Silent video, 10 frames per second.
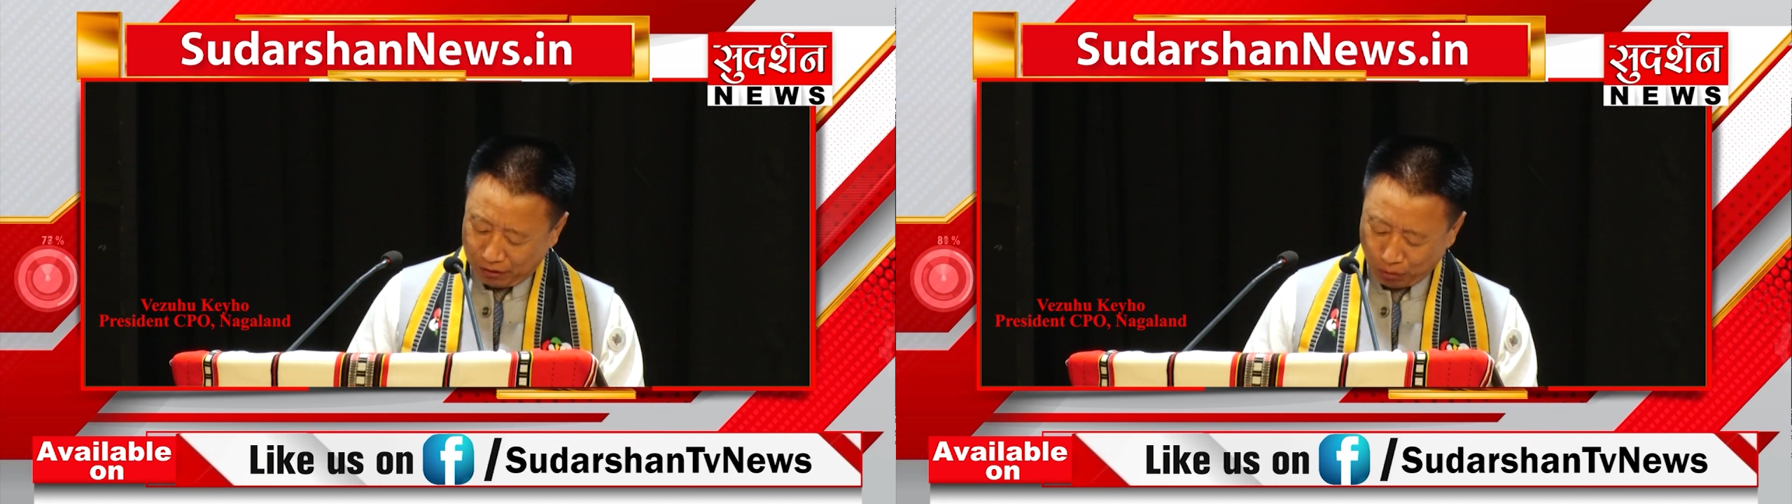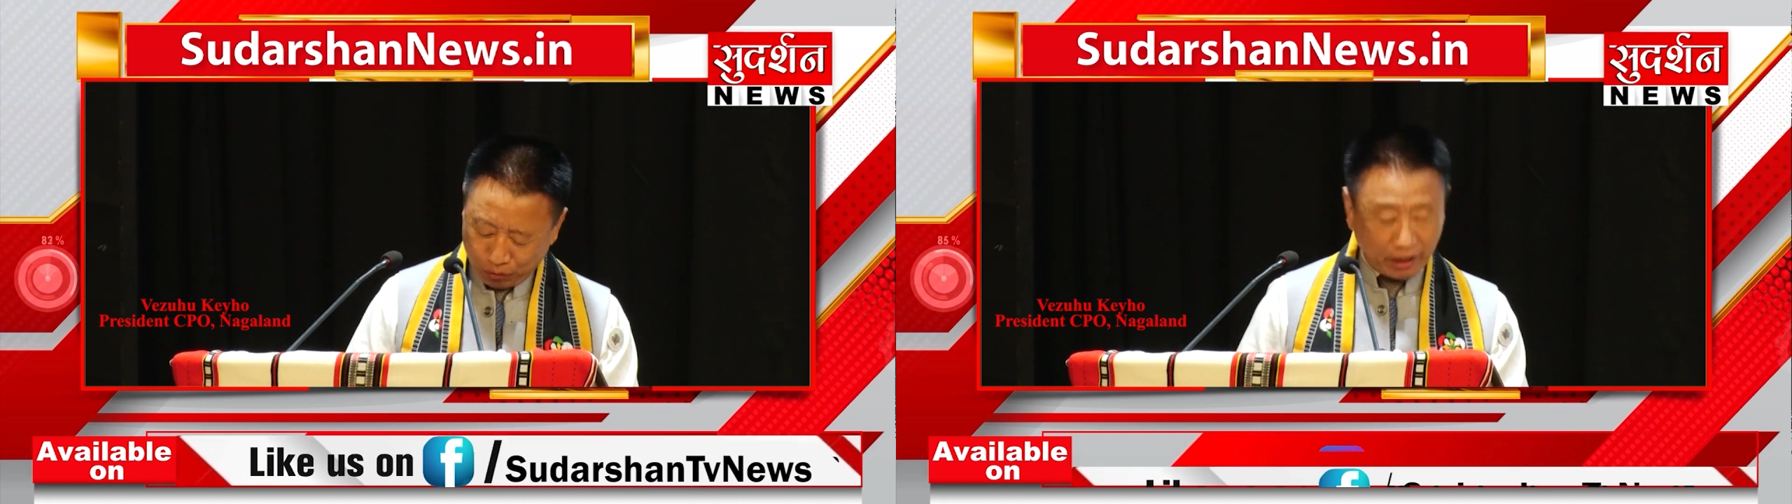
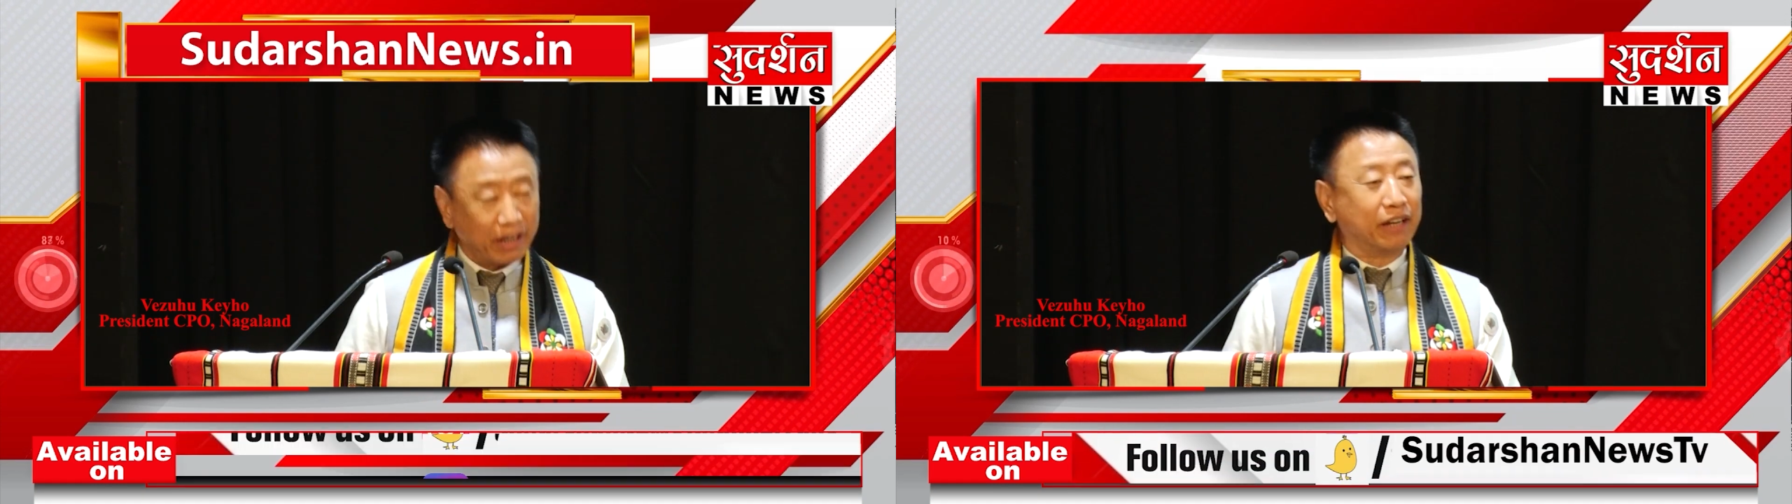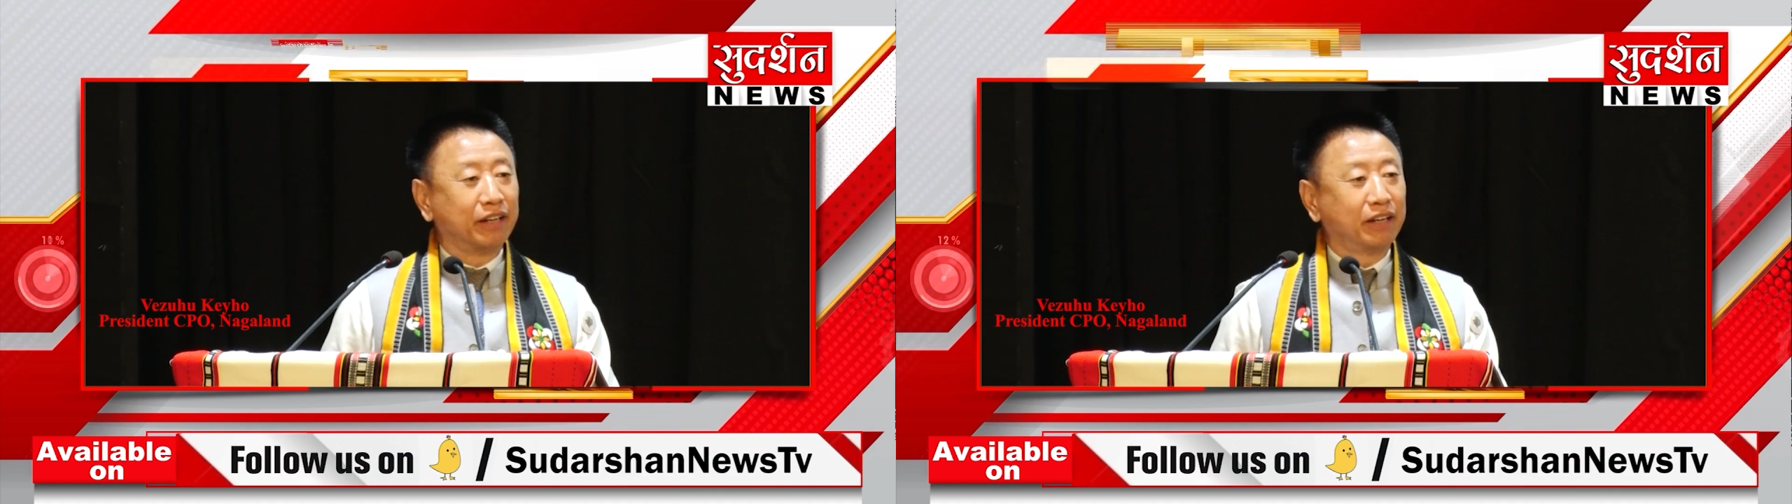
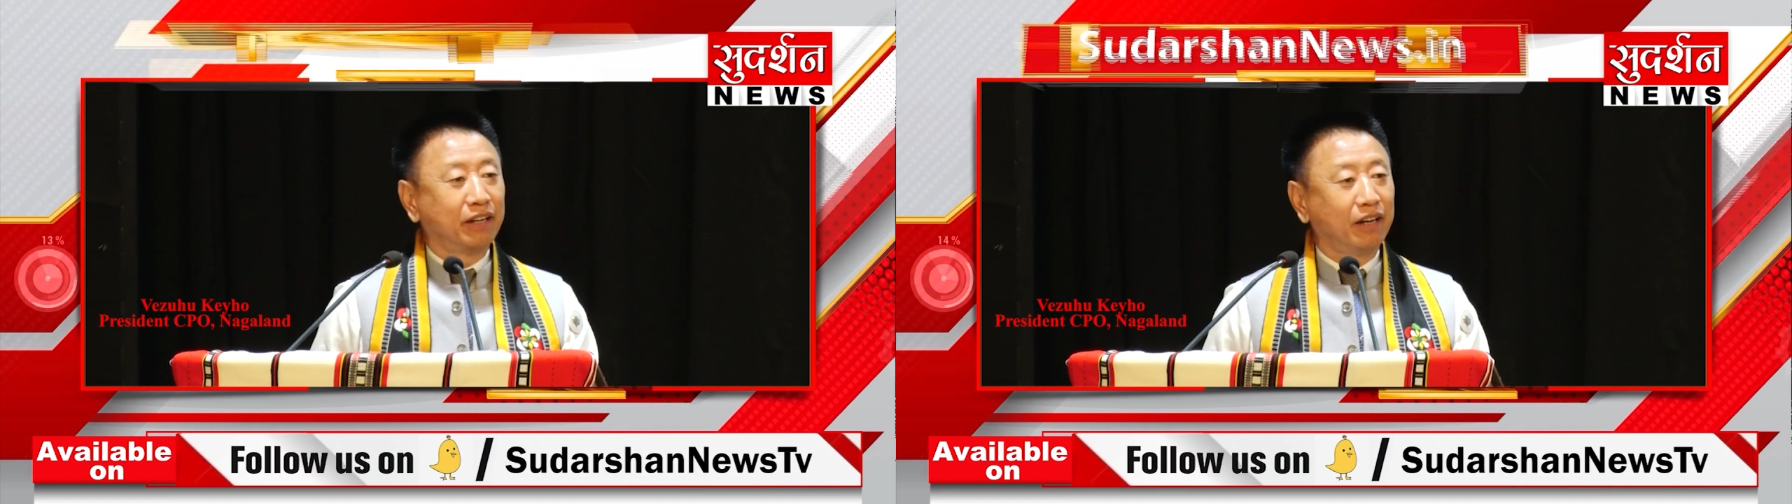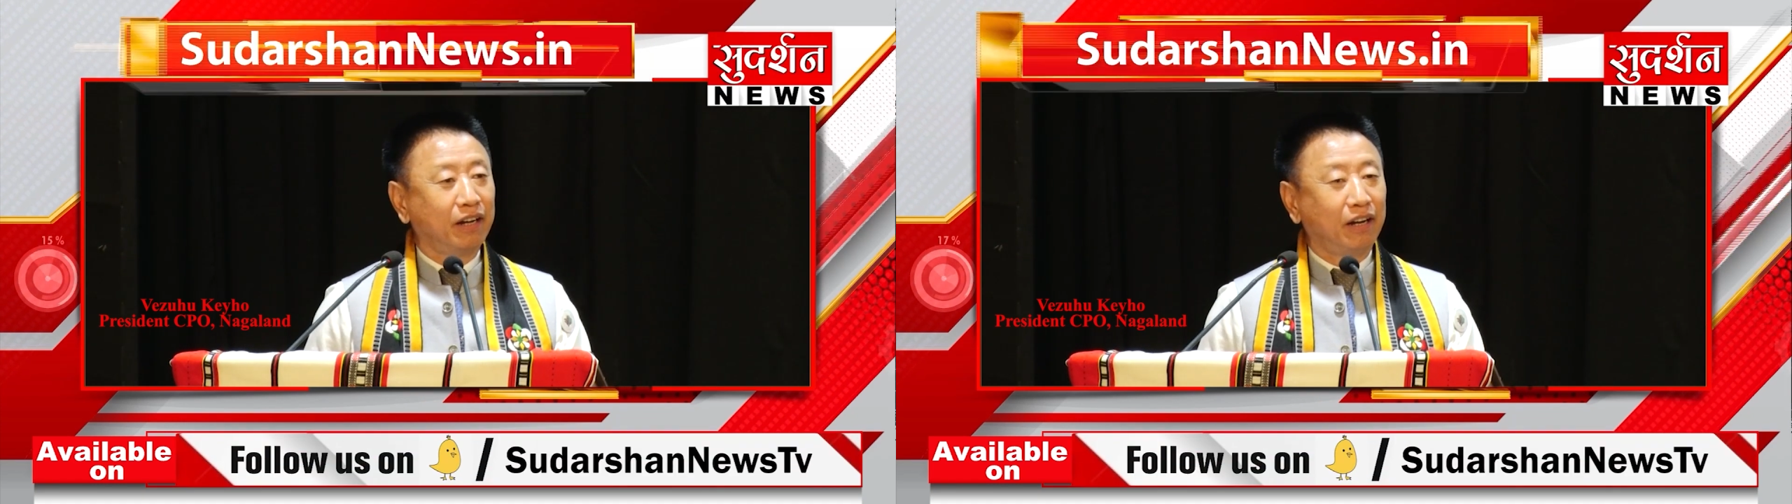Today,
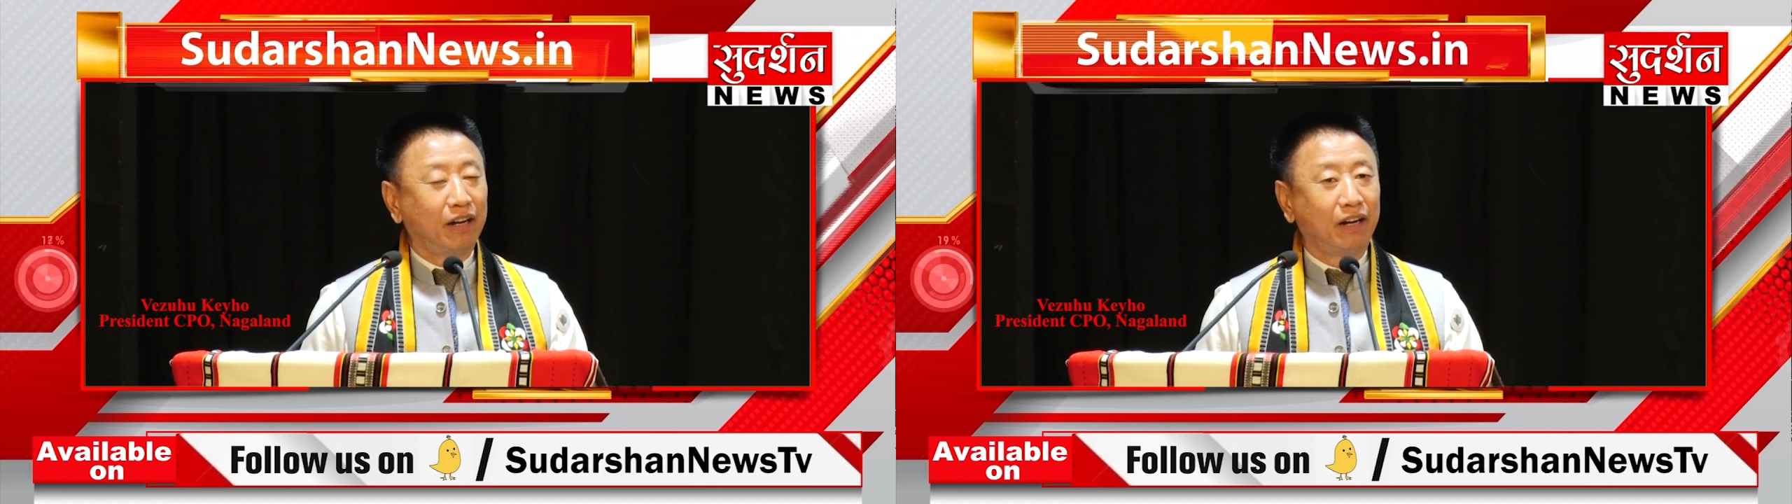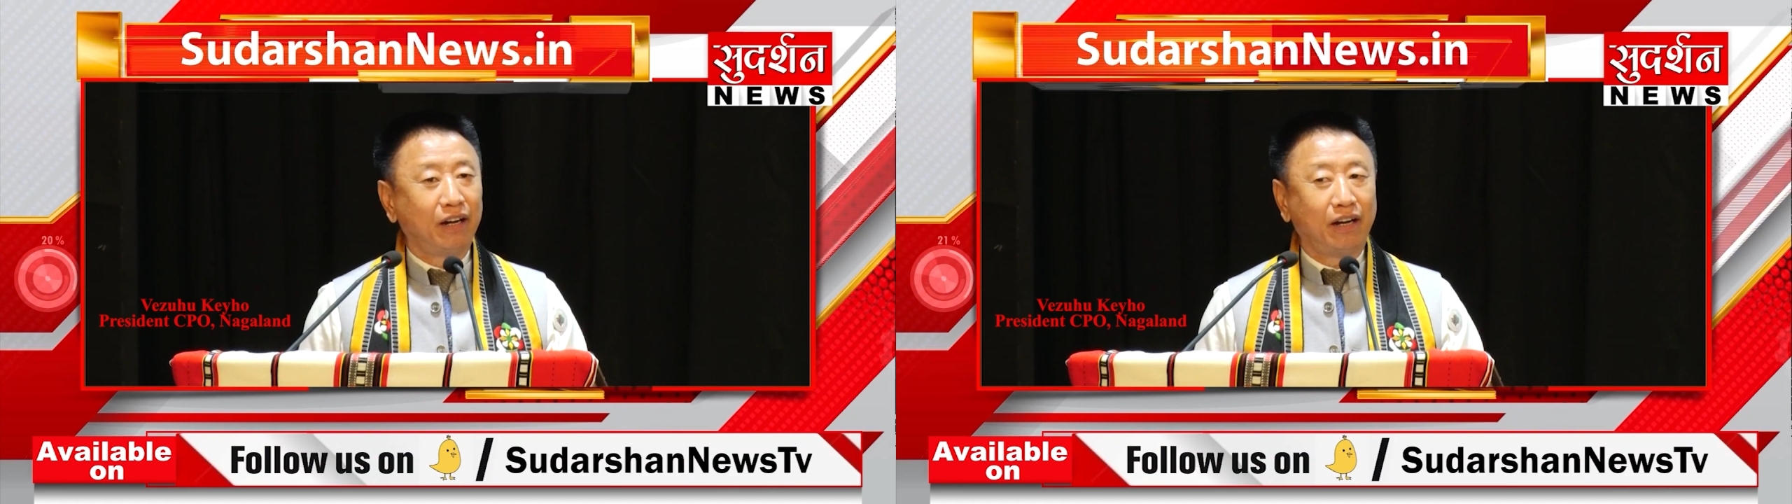
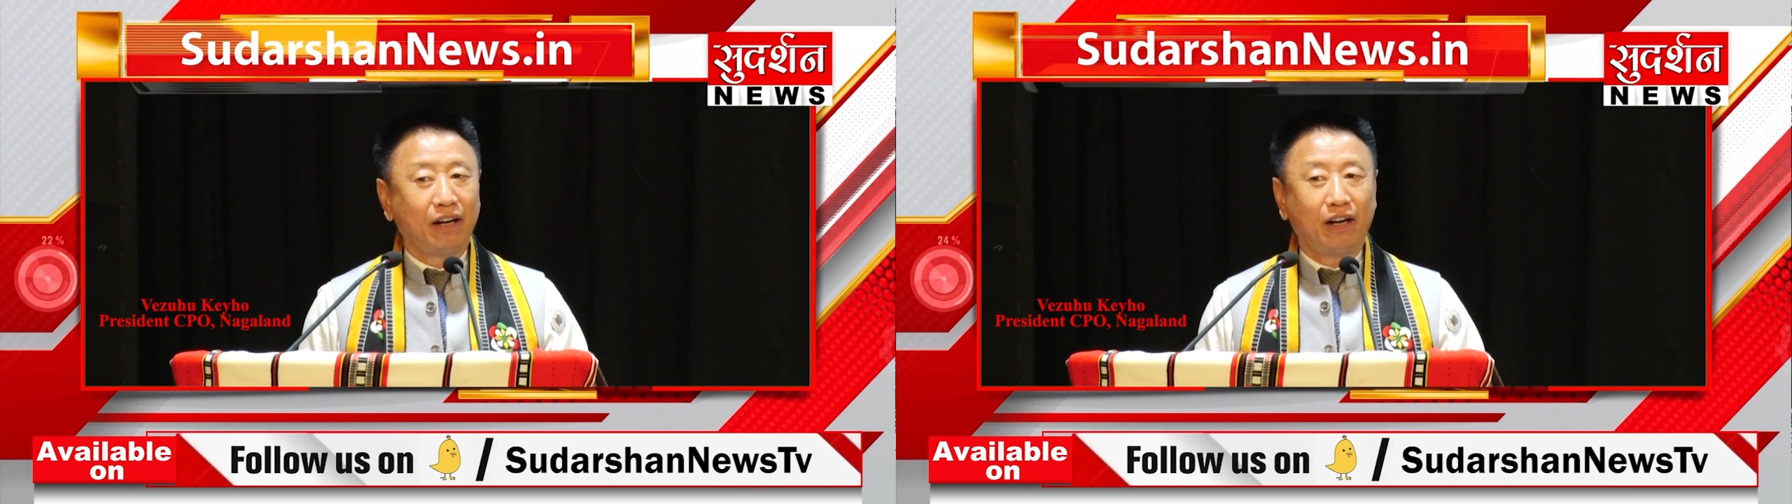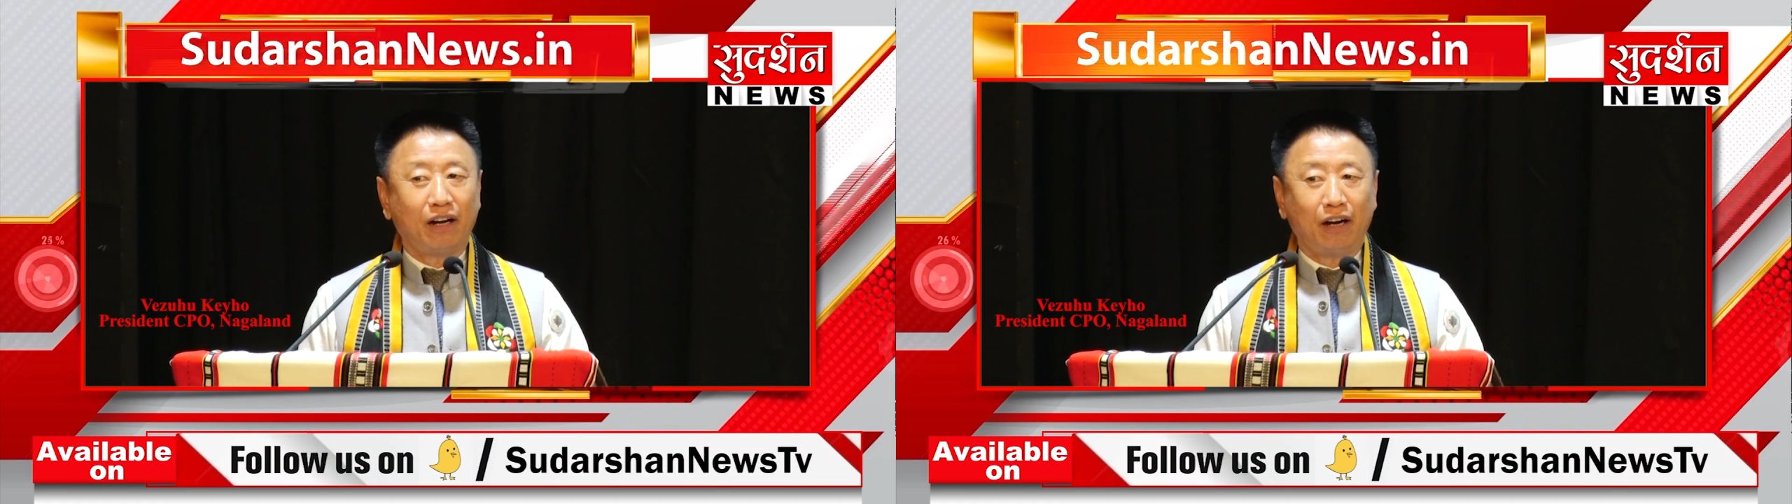
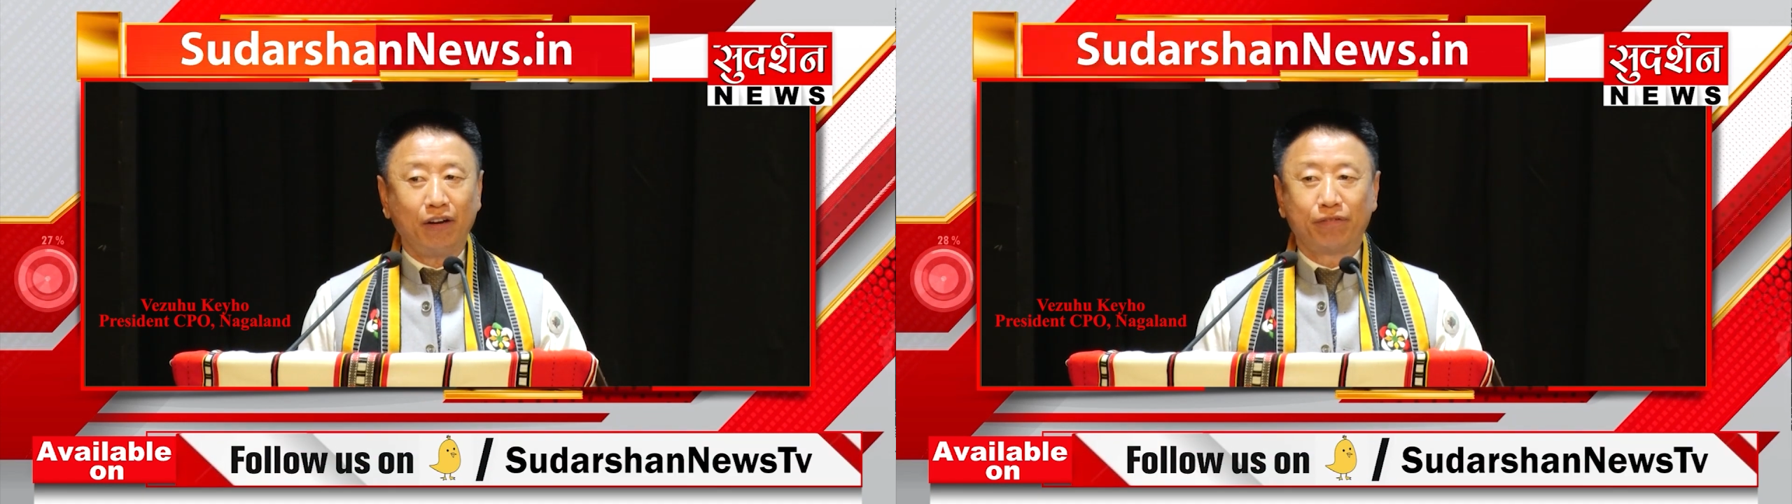I